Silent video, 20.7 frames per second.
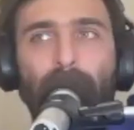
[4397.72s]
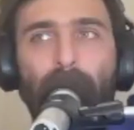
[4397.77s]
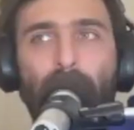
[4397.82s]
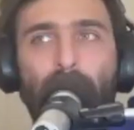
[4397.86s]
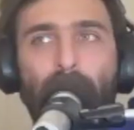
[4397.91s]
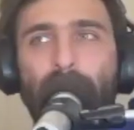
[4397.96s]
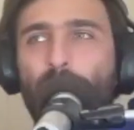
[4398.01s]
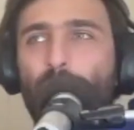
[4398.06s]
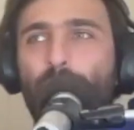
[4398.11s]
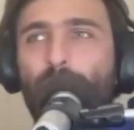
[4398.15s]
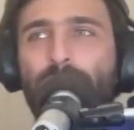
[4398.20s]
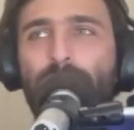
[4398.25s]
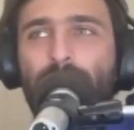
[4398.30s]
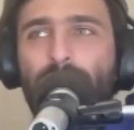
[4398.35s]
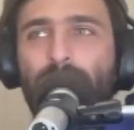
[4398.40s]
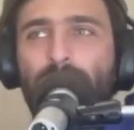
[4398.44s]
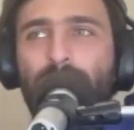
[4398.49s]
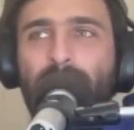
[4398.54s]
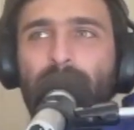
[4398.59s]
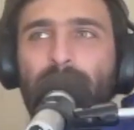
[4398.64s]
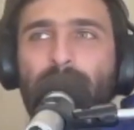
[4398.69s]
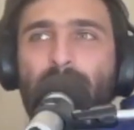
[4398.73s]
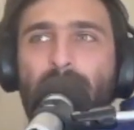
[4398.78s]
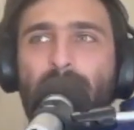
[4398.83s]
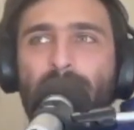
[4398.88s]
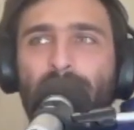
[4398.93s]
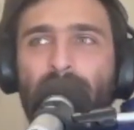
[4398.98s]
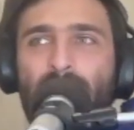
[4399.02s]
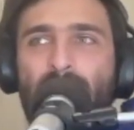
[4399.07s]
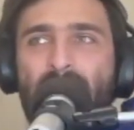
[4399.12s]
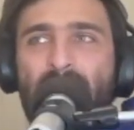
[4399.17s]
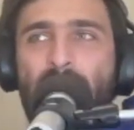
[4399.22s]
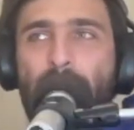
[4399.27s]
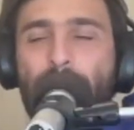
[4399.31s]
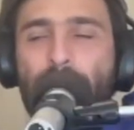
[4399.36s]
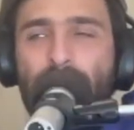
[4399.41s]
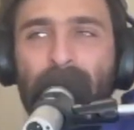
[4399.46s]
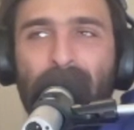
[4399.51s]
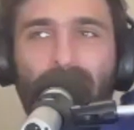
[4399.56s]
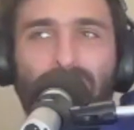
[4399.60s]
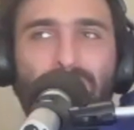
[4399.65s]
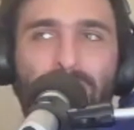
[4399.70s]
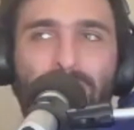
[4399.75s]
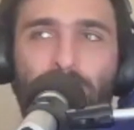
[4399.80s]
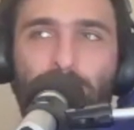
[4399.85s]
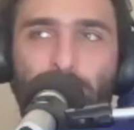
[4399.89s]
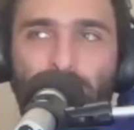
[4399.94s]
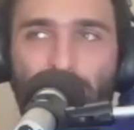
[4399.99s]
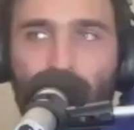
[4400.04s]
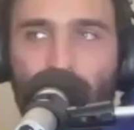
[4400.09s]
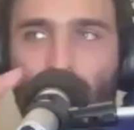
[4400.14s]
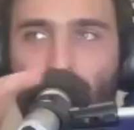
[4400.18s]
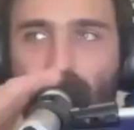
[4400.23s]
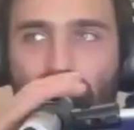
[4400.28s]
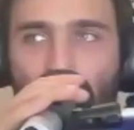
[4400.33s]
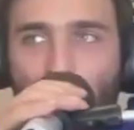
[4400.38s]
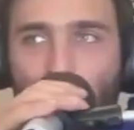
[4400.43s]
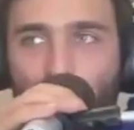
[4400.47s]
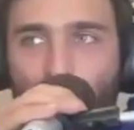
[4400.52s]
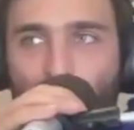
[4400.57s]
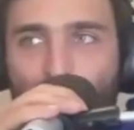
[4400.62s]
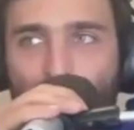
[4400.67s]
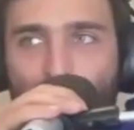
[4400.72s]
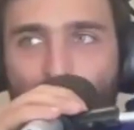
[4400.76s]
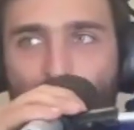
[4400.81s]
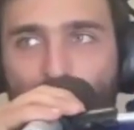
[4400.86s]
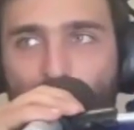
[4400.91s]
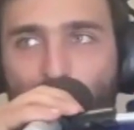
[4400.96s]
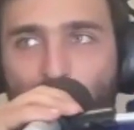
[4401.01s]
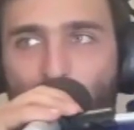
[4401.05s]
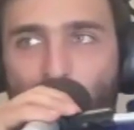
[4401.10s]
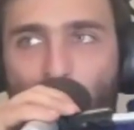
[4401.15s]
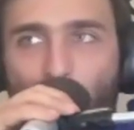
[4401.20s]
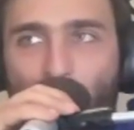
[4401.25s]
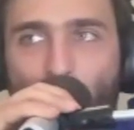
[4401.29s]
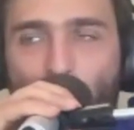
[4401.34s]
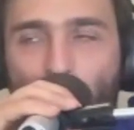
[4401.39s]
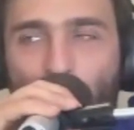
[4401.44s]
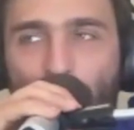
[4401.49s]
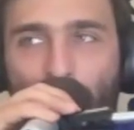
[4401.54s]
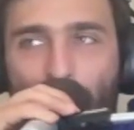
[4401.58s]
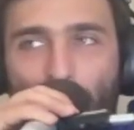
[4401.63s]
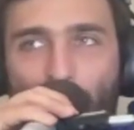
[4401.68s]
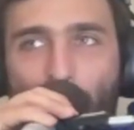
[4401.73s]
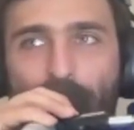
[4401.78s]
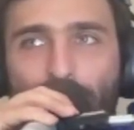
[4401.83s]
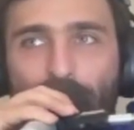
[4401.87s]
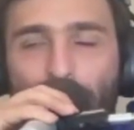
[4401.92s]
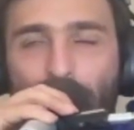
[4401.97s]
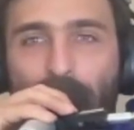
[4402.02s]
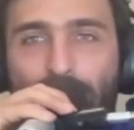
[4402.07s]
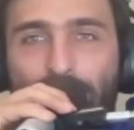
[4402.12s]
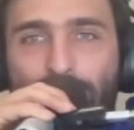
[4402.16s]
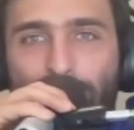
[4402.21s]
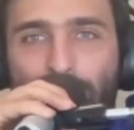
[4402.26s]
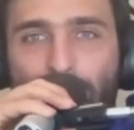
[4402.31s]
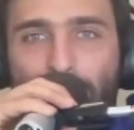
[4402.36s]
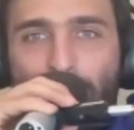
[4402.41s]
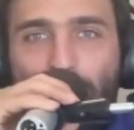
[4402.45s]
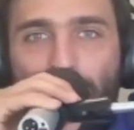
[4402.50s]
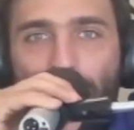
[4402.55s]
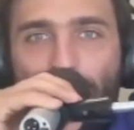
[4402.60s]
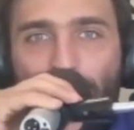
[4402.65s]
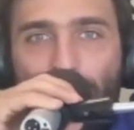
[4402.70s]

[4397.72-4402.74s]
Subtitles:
And do we just see that happen less because the cars are closer together now?